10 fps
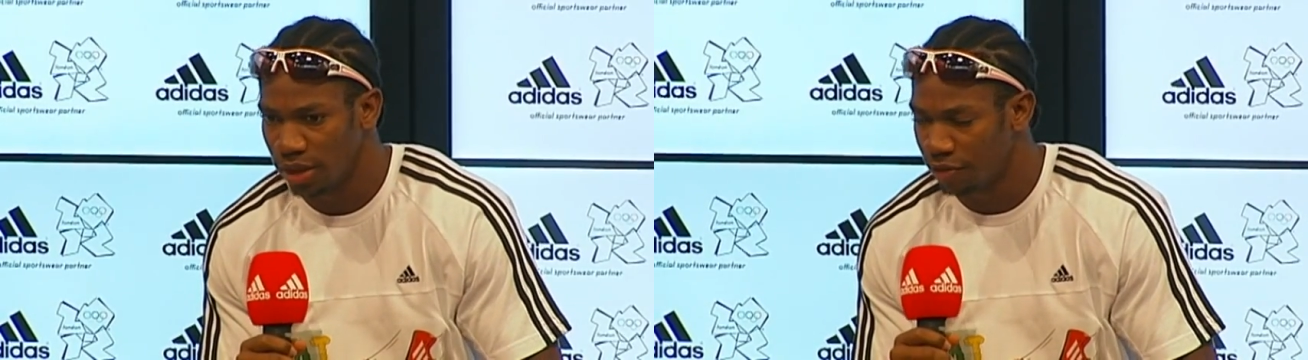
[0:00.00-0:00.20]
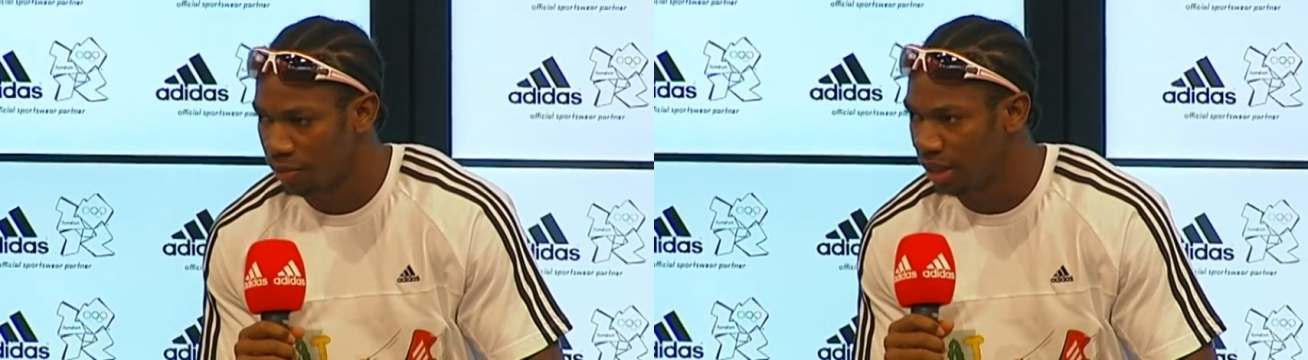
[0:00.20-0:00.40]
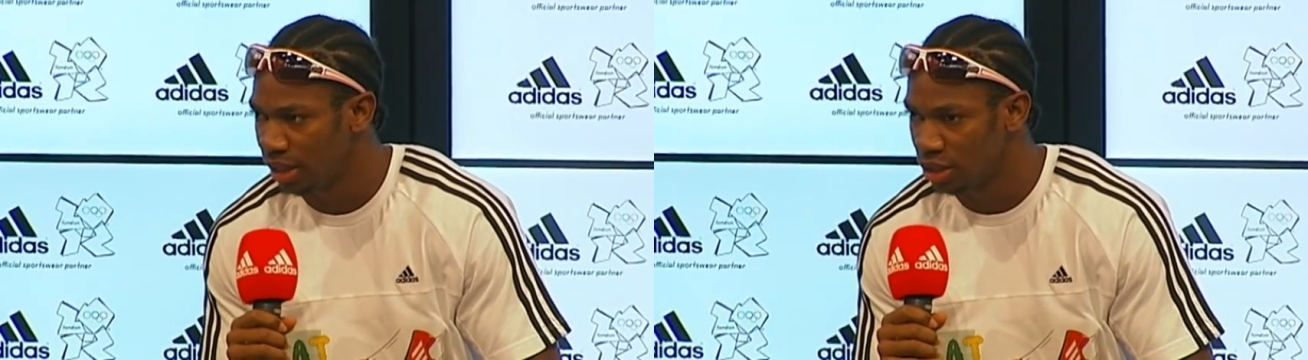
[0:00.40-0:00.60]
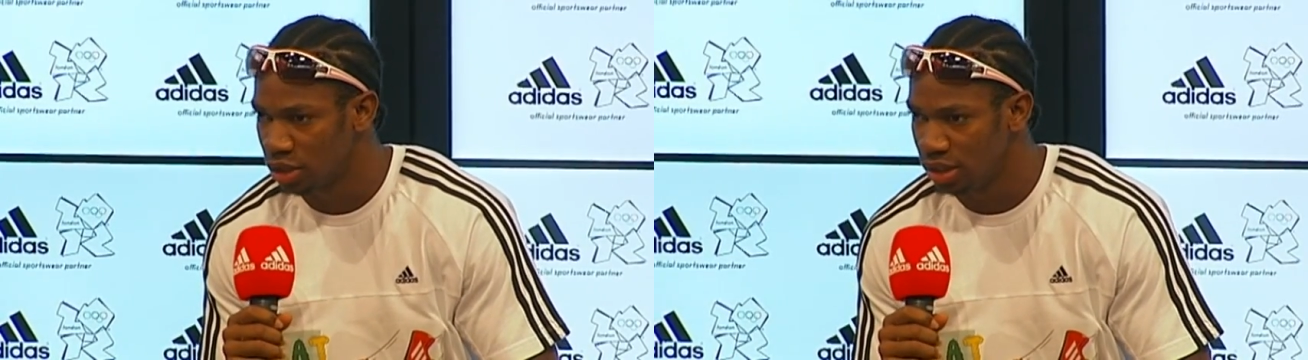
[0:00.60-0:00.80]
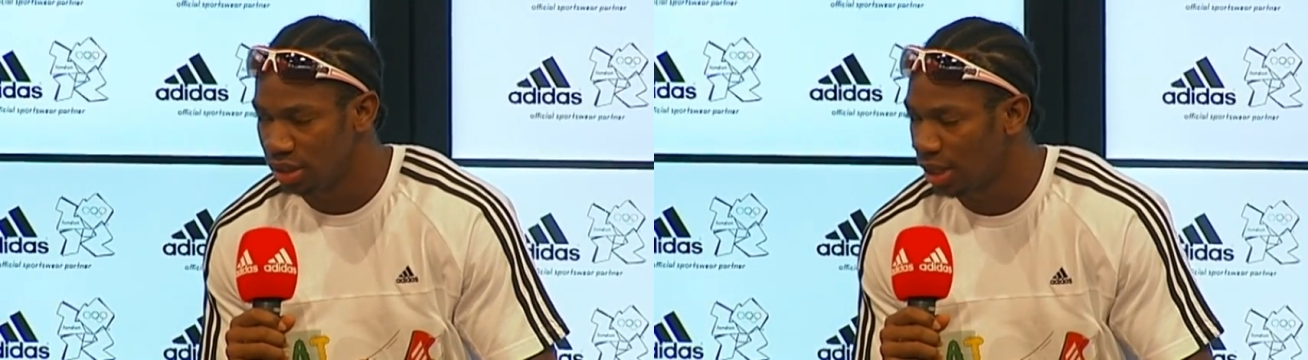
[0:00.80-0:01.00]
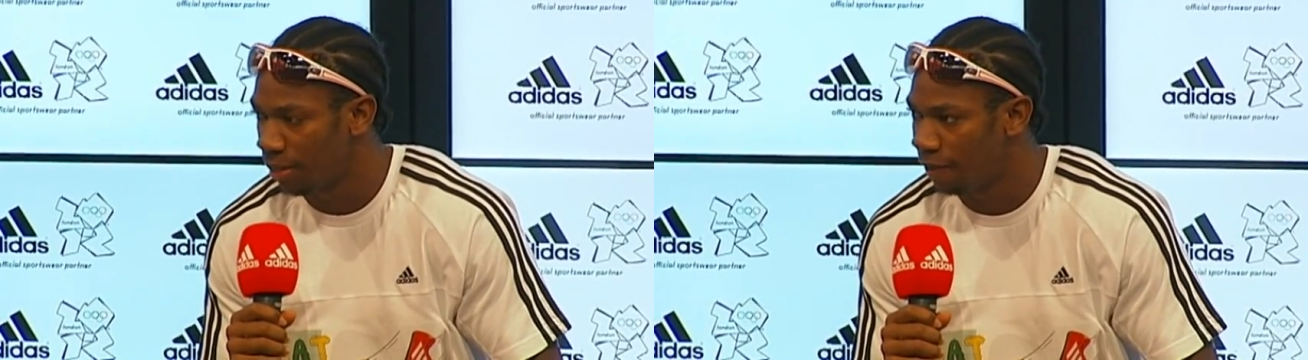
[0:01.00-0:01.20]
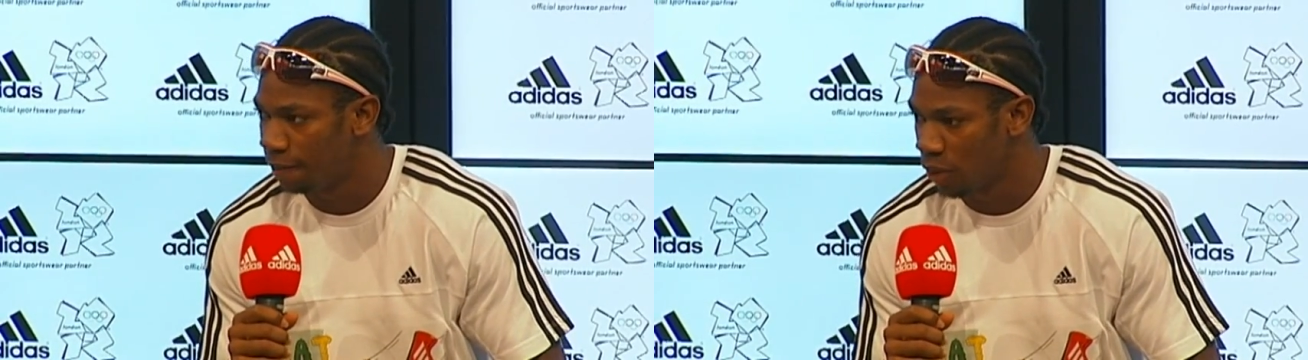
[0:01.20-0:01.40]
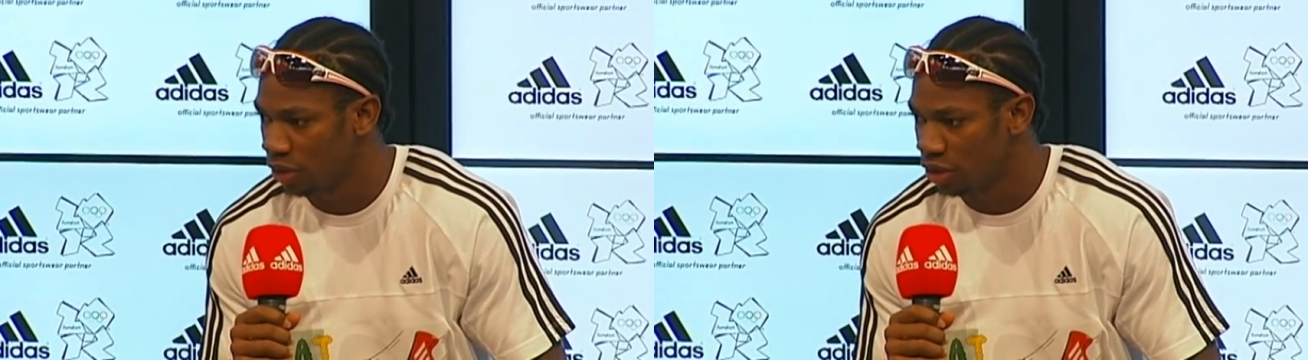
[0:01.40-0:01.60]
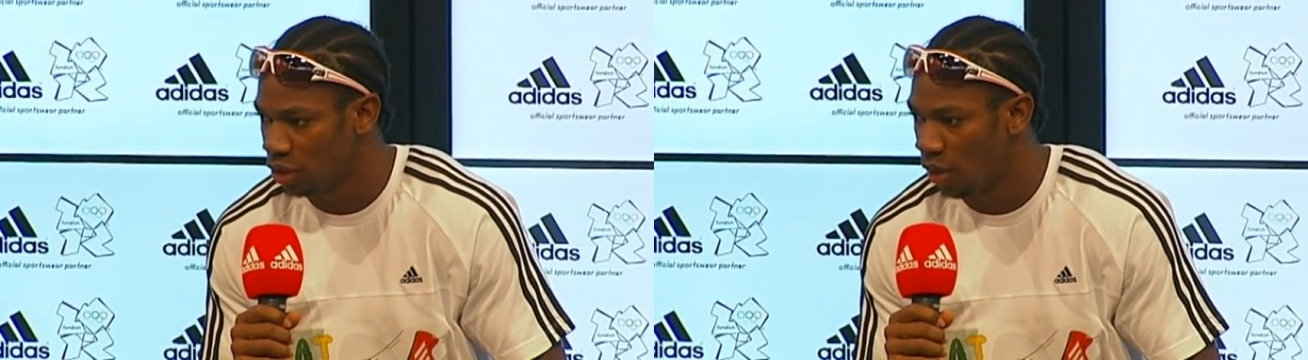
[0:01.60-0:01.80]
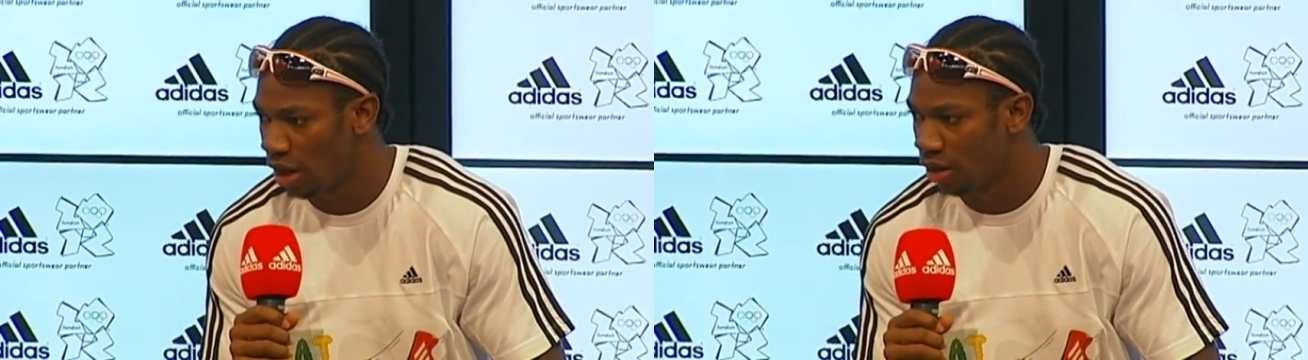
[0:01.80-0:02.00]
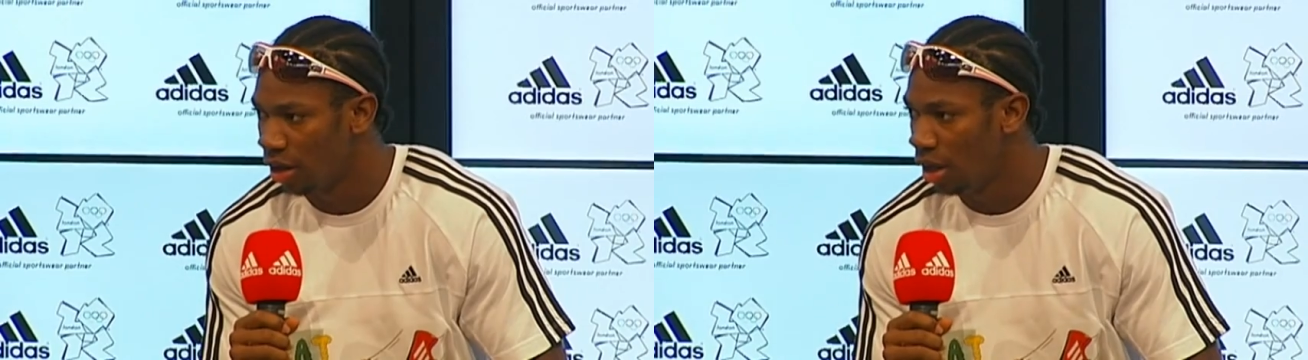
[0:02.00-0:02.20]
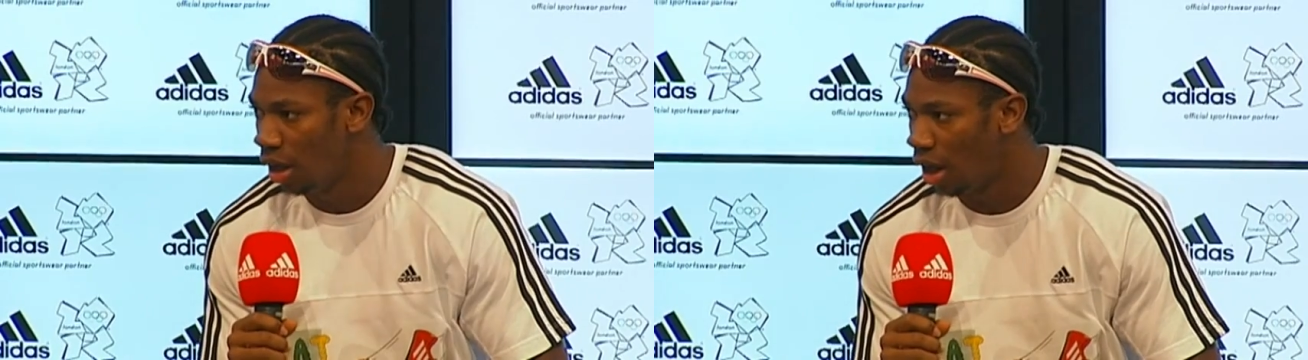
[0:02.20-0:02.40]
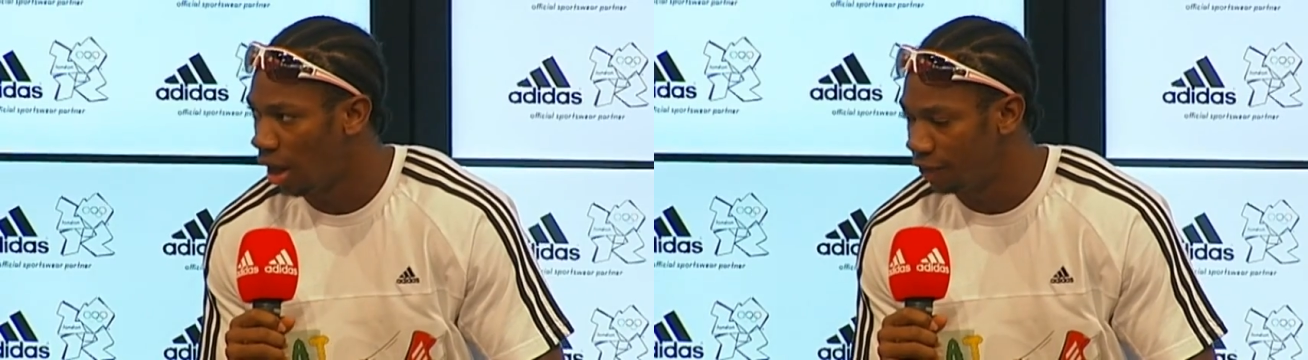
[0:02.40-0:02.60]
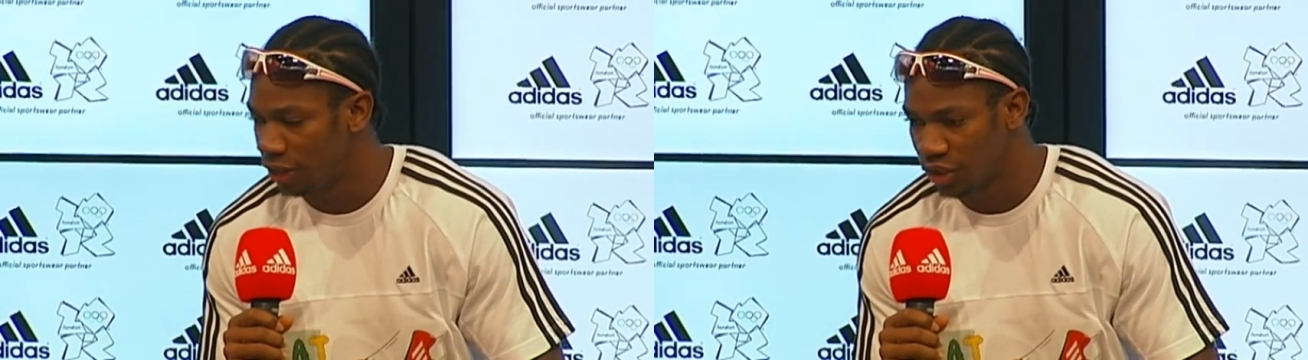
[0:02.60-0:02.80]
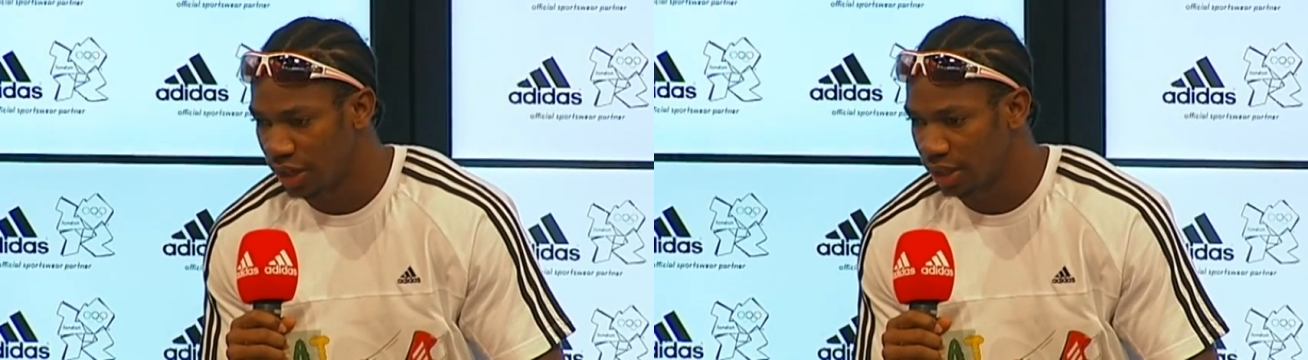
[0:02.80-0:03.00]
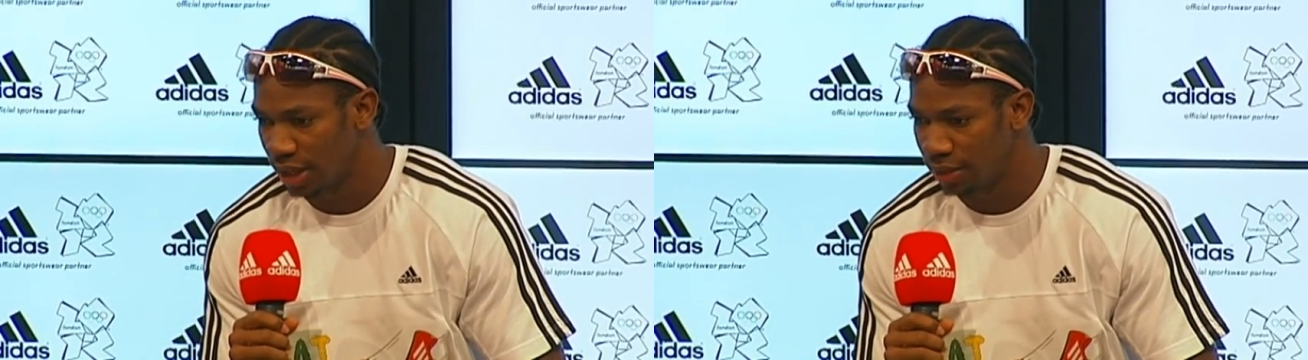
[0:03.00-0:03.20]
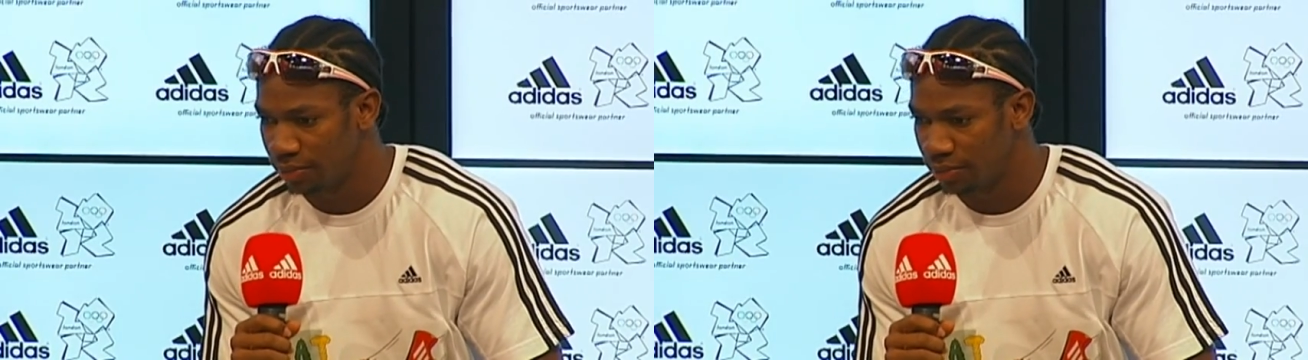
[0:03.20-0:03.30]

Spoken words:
everybody gets to see the type of person you are off the track,